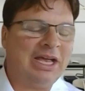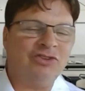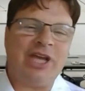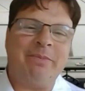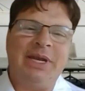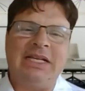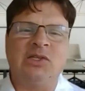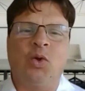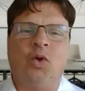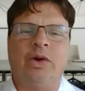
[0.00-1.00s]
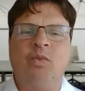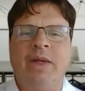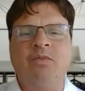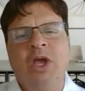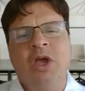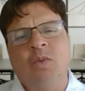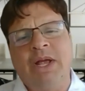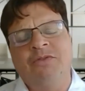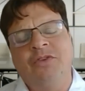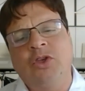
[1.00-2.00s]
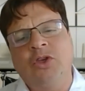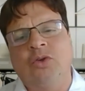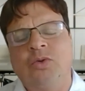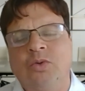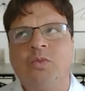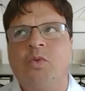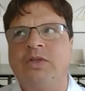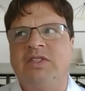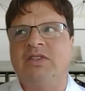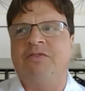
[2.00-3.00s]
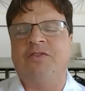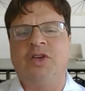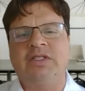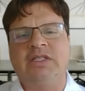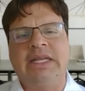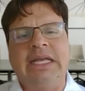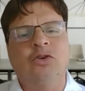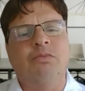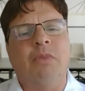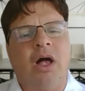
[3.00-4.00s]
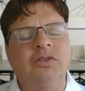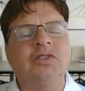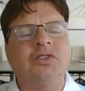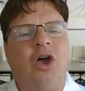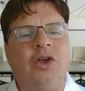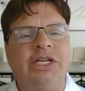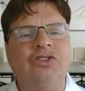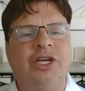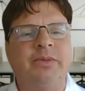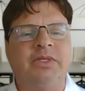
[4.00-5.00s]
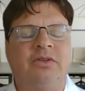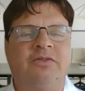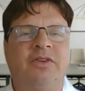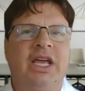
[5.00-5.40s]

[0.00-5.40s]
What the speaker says: Japanese law? And when for you was the first legal milestone in terms of